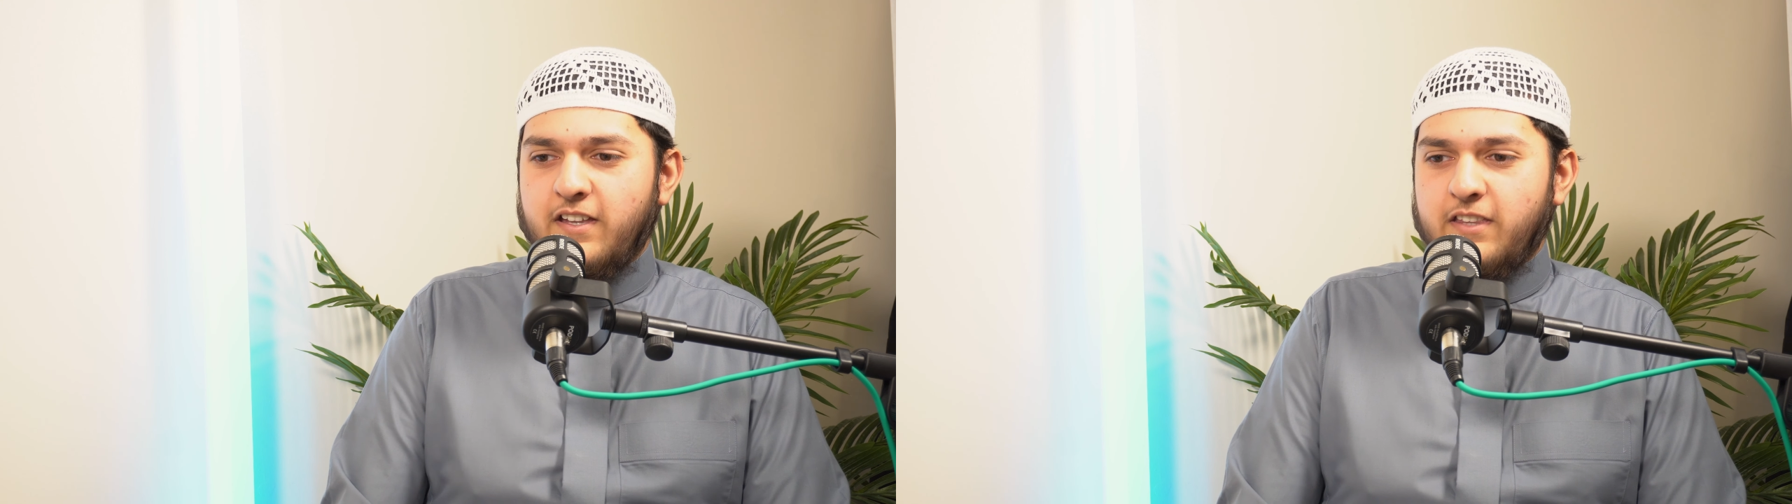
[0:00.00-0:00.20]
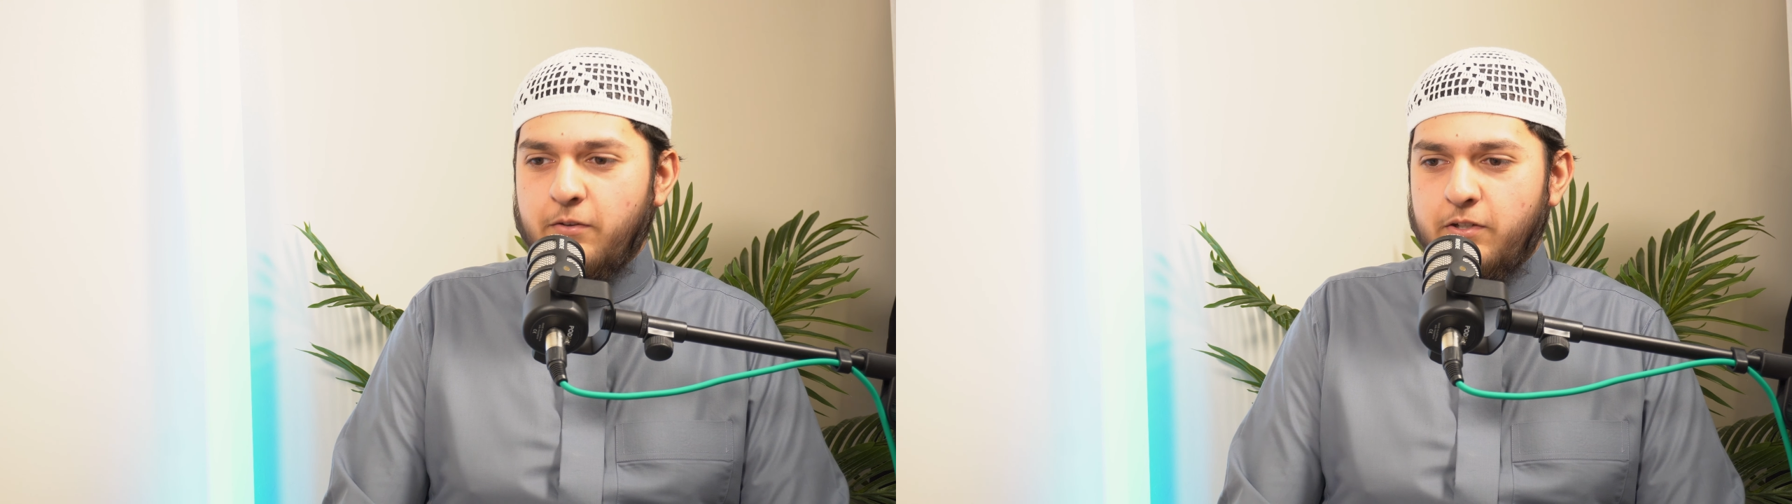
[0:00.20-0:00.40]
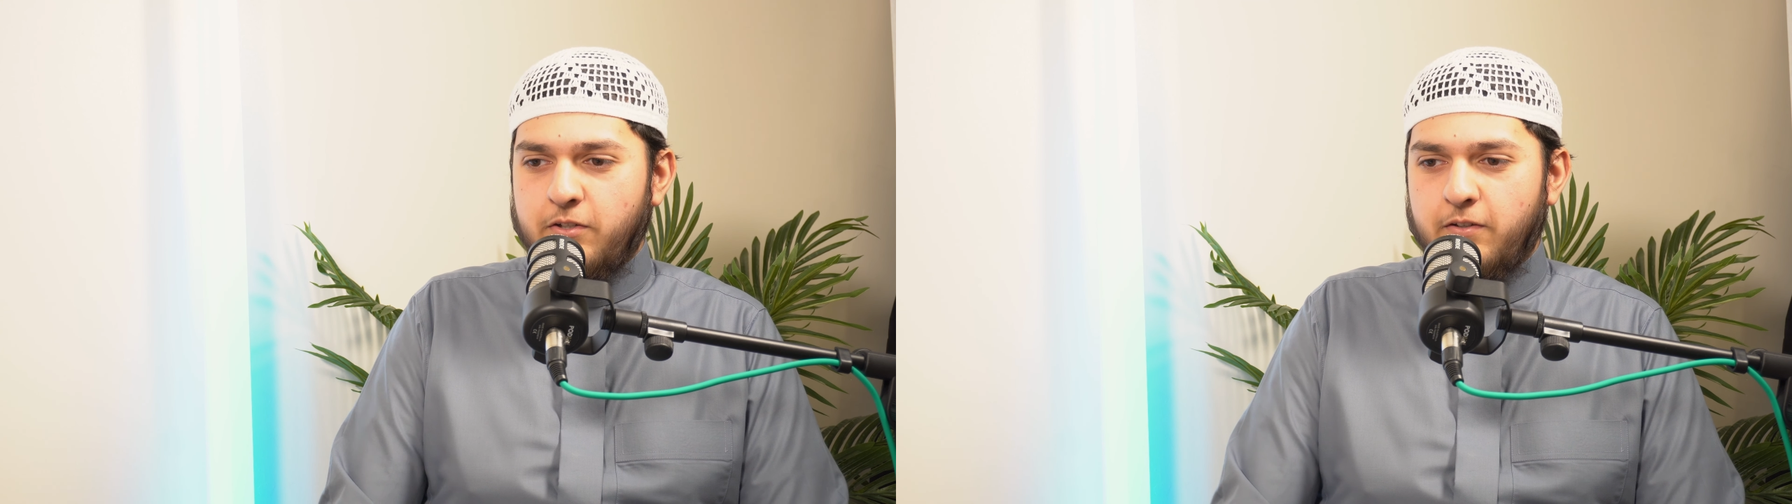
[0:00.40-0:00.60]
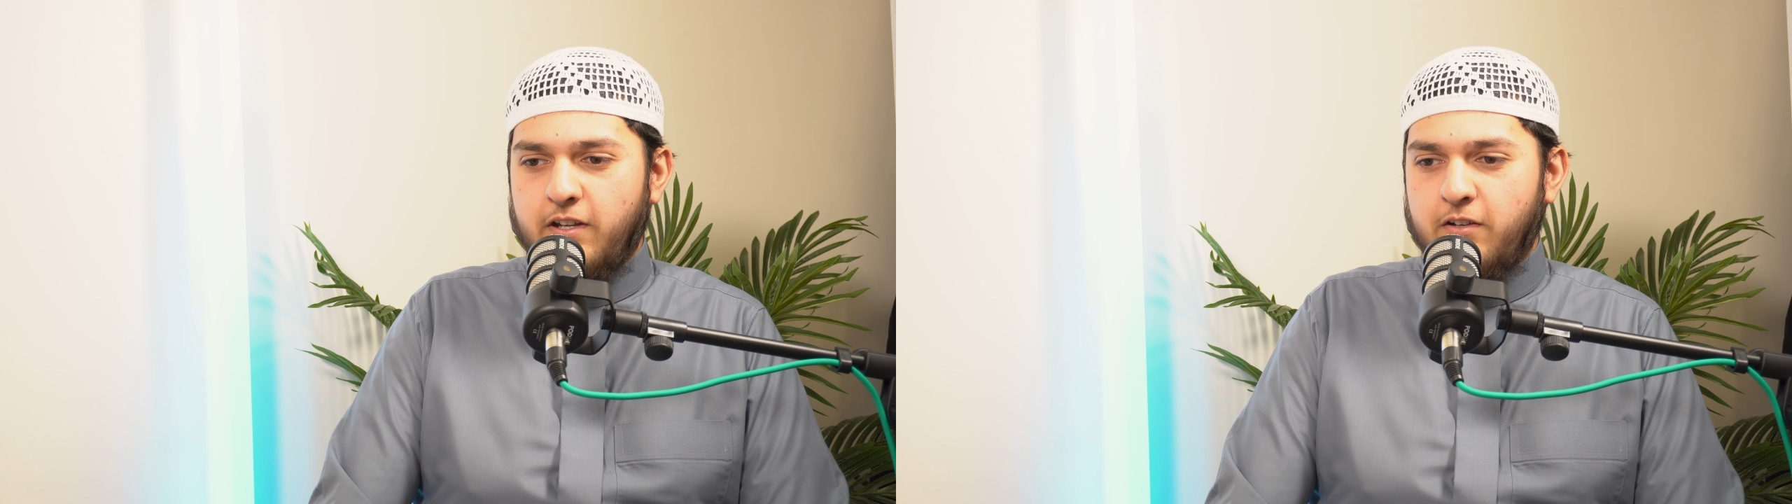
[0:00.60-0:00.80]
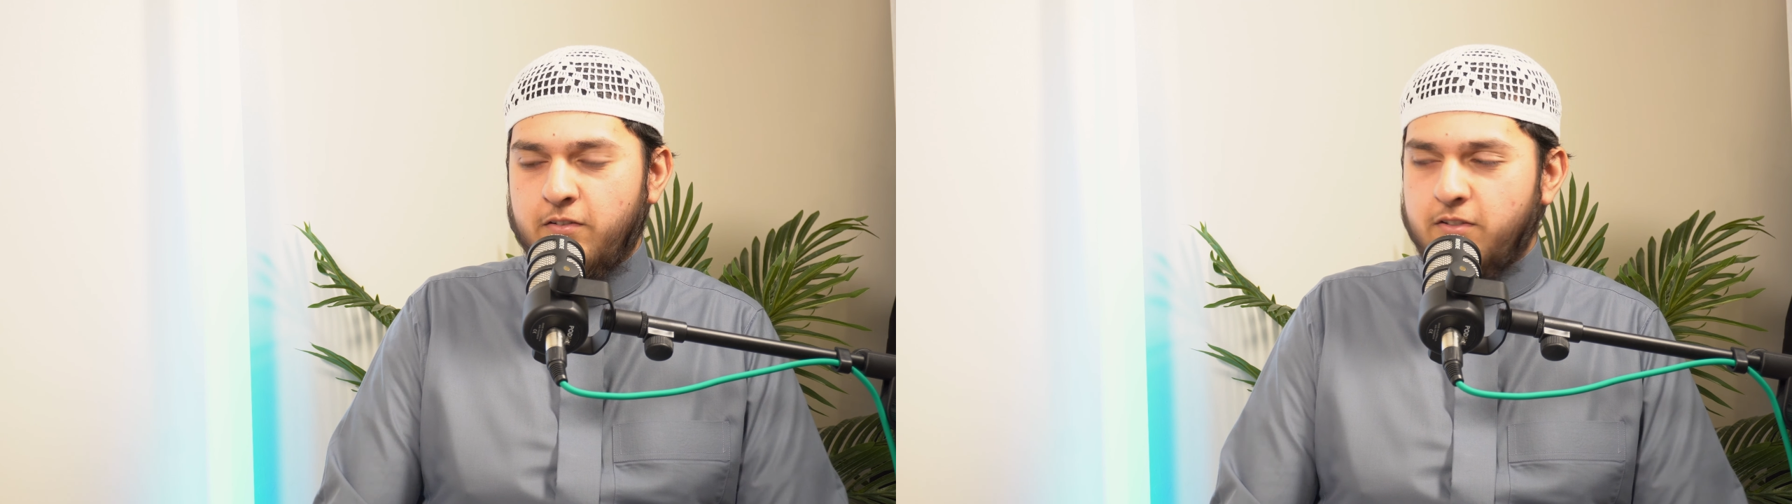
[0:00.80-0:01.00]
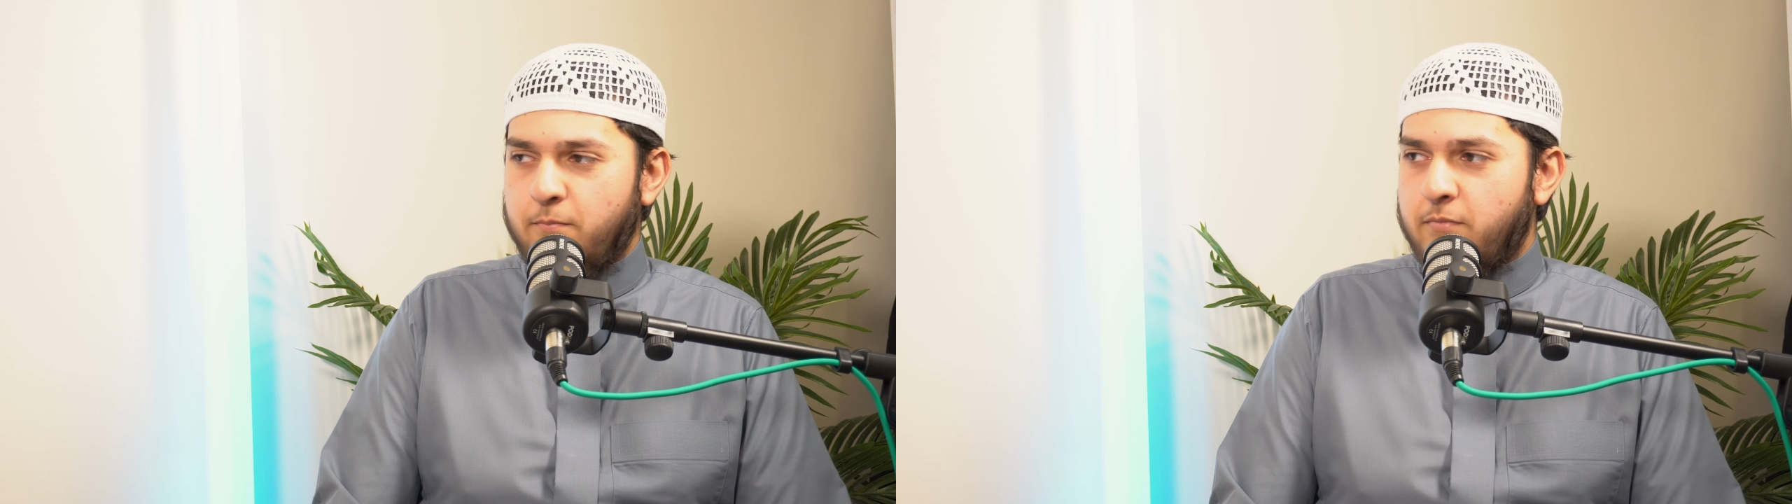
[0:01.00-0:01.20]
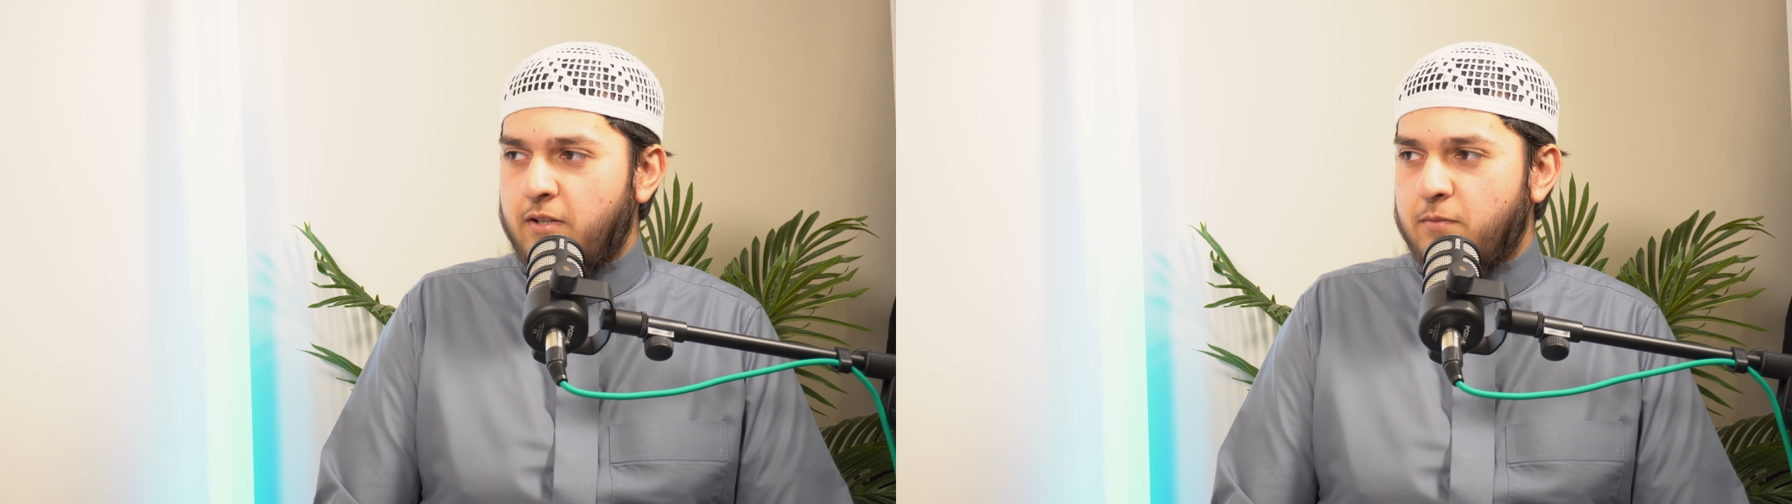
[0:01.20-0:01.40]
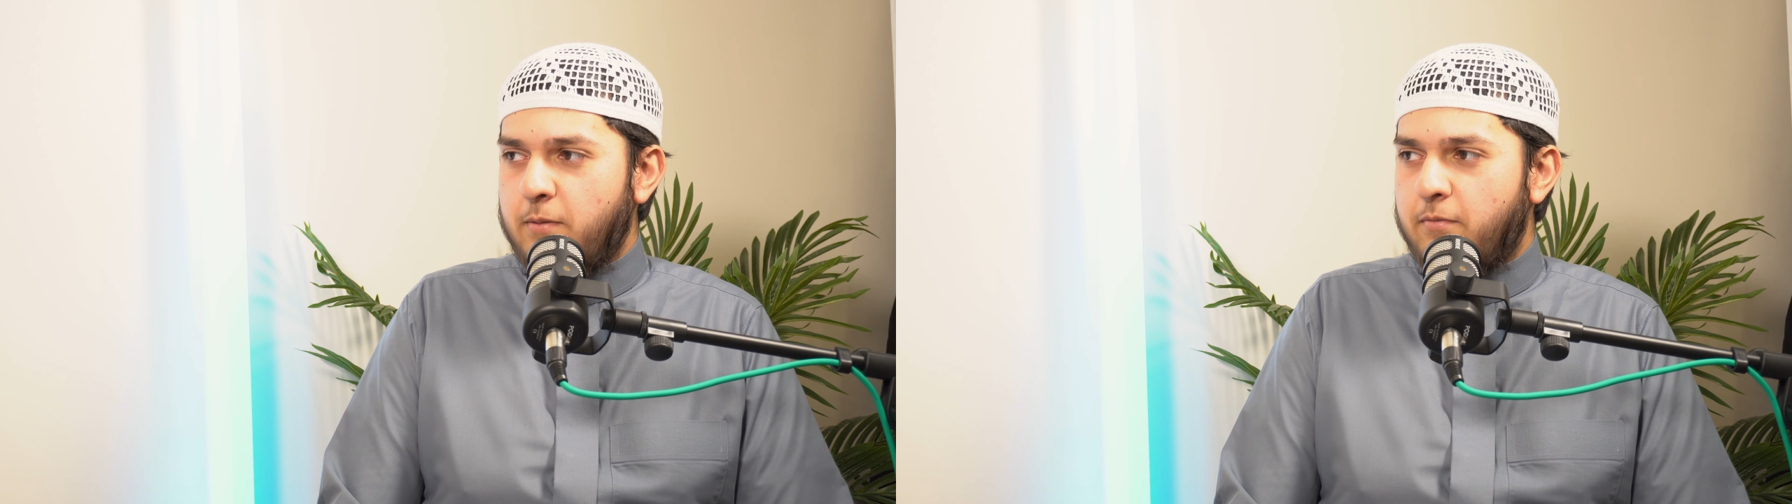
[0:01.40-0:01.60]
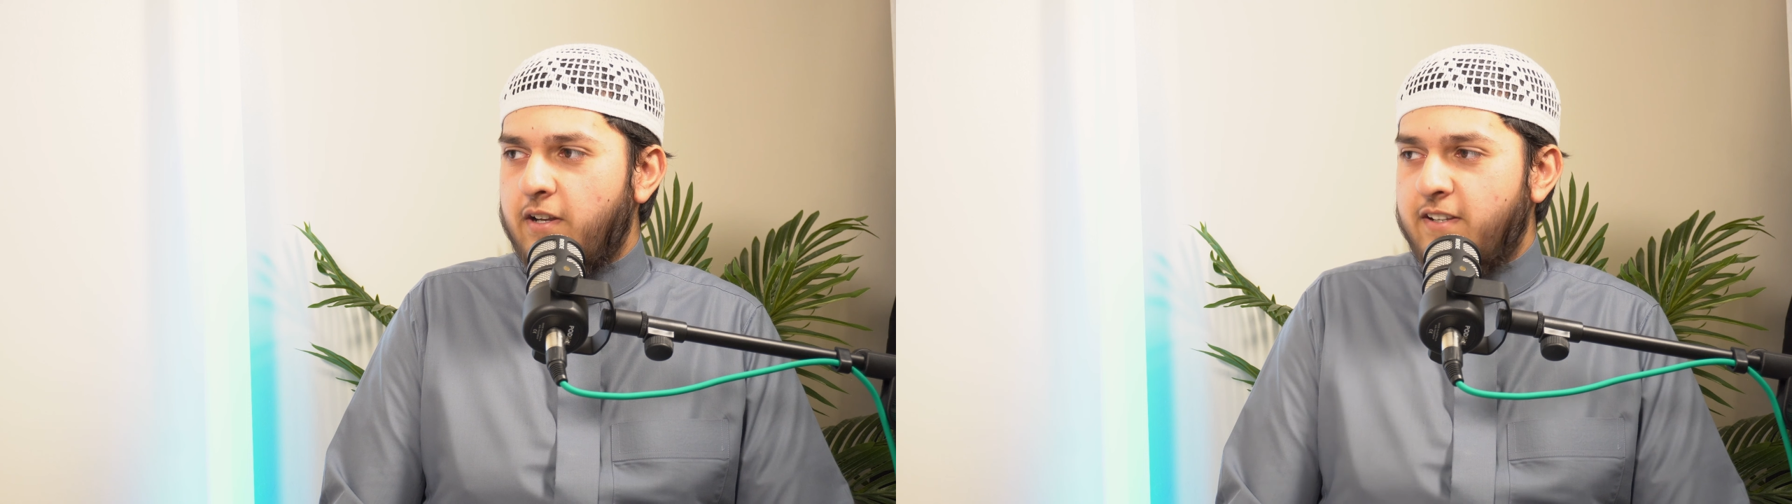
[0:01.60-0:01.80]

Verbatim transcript: that we do, and sometimes people